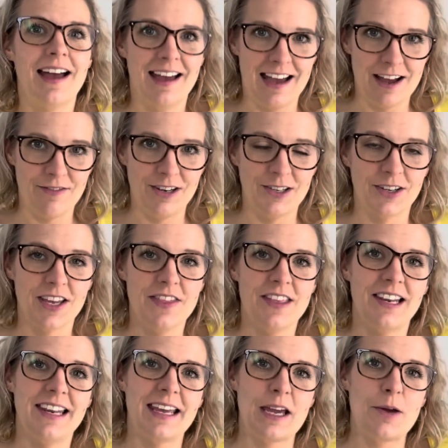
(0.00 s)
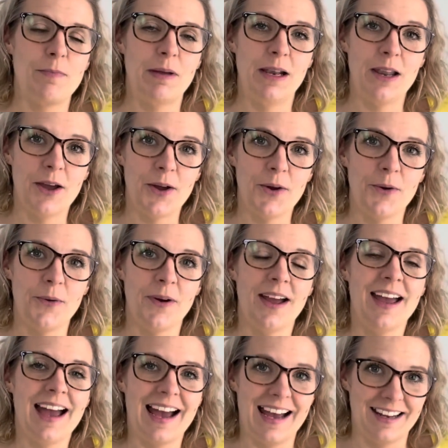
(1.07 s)
have a look in the link below
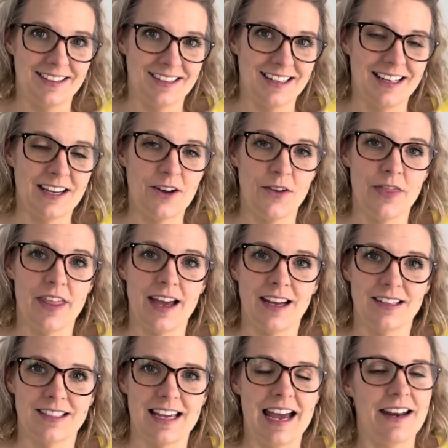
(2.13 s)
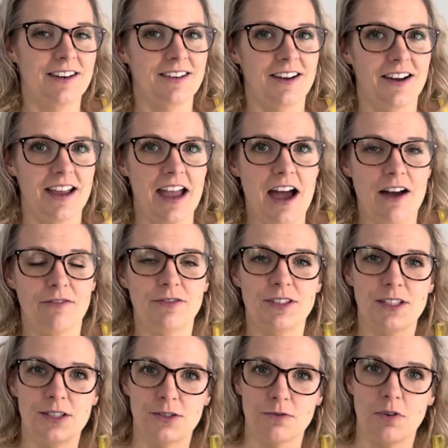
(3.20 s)
and click on that, and I have
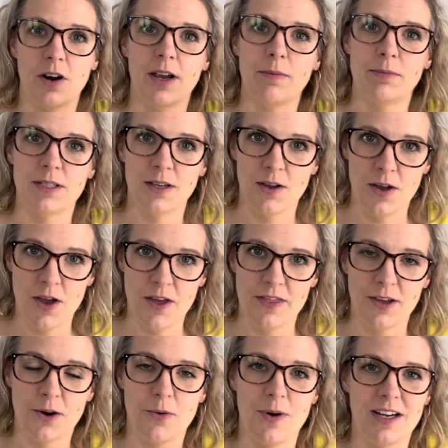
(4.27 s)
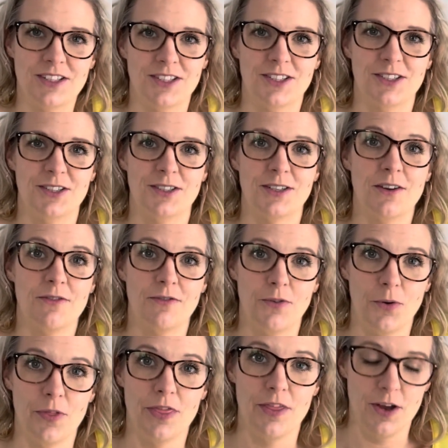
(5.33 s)
described the questions
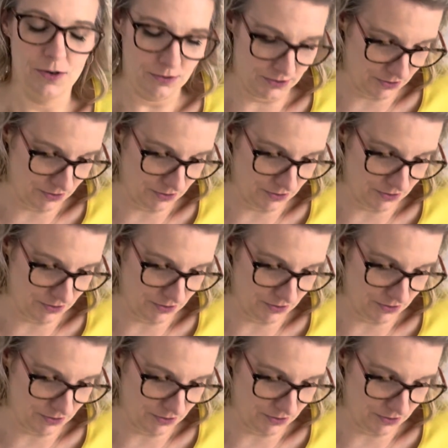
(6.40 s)
for those